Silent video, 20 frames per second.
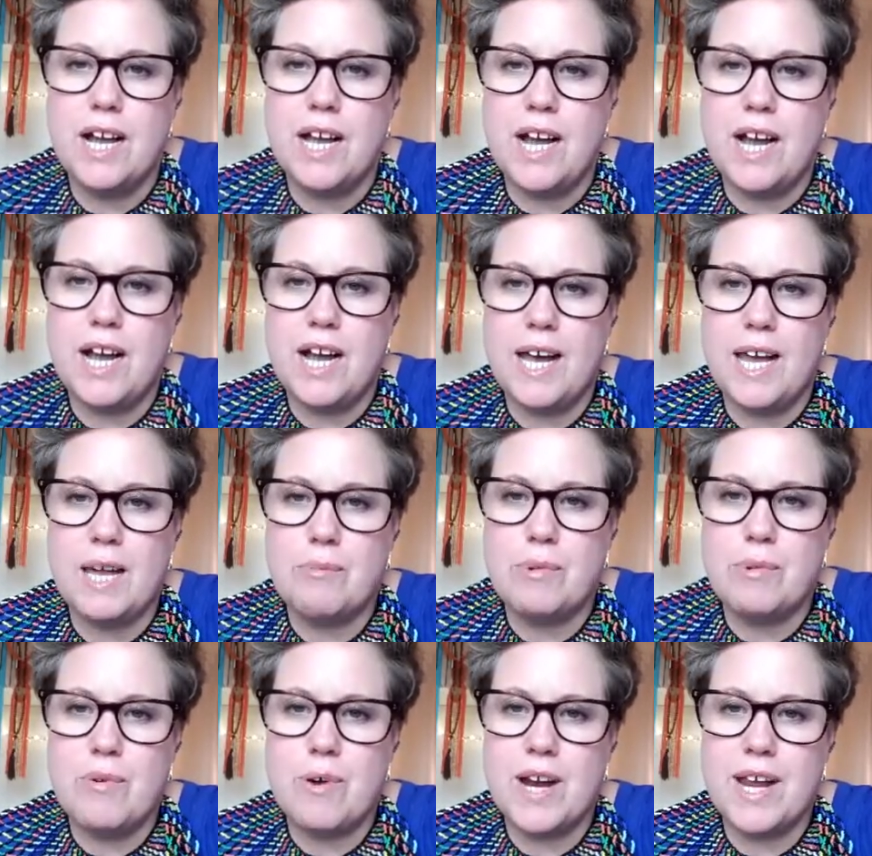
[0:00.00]
Hi,
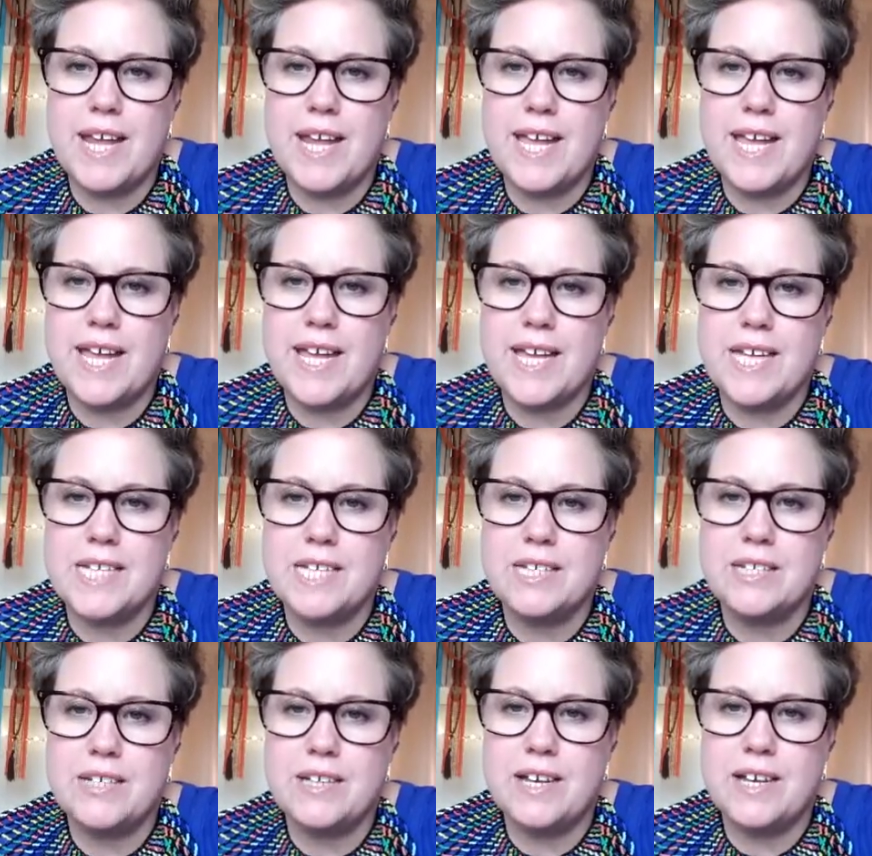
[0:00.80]

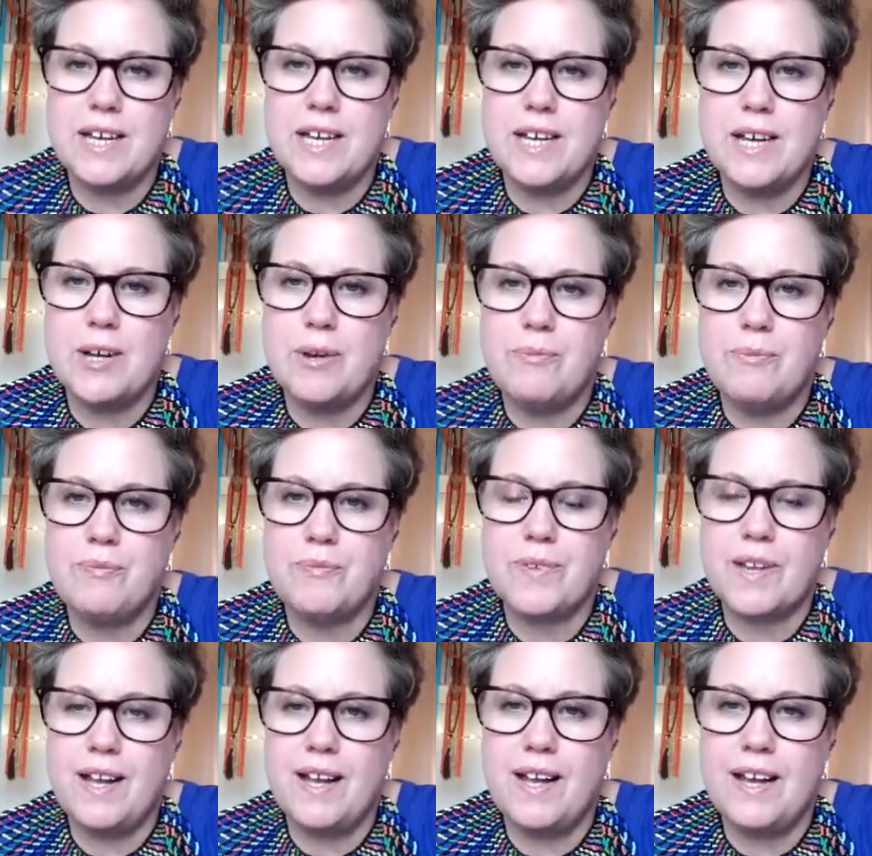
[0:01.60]
Mairead.
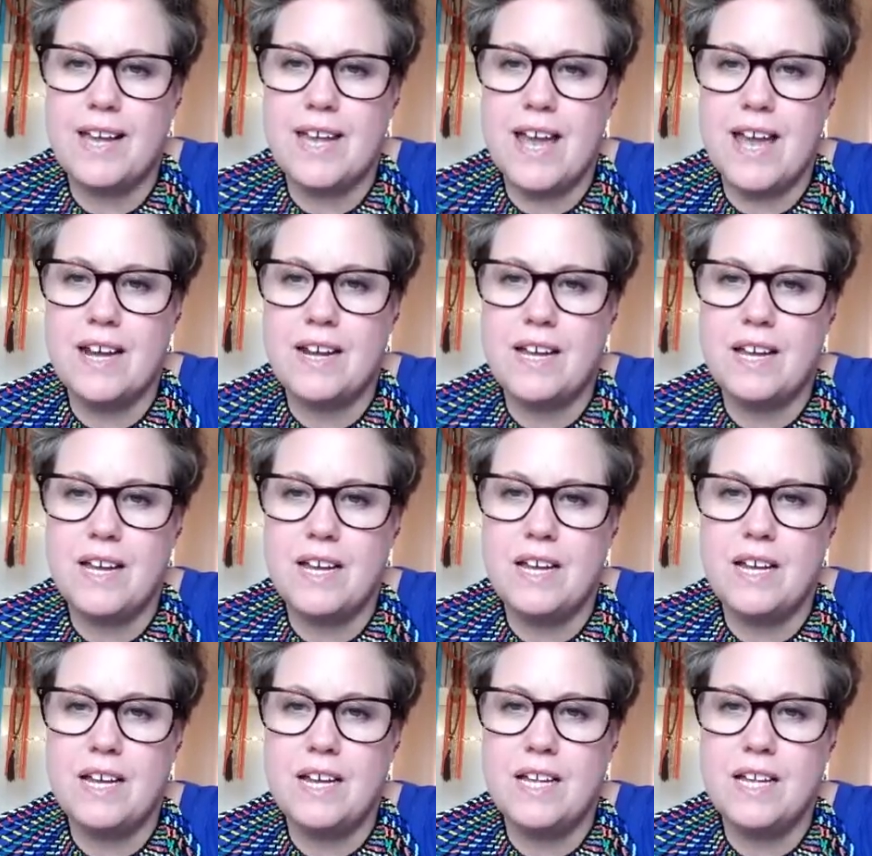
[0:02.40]
Hi,
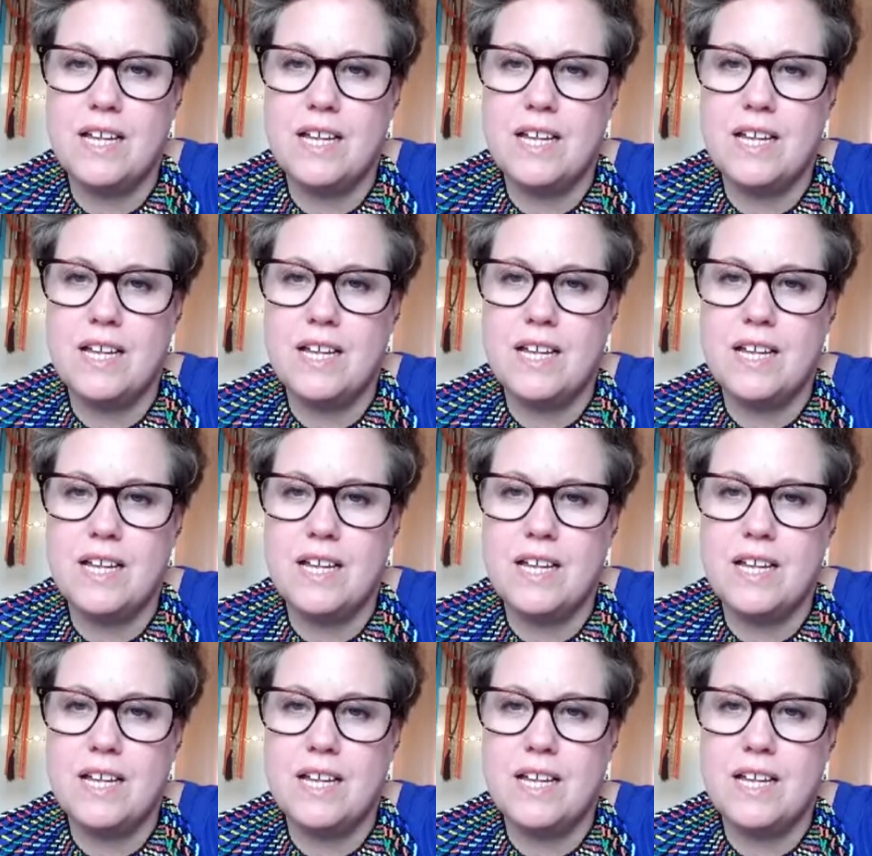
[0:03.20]
Anna.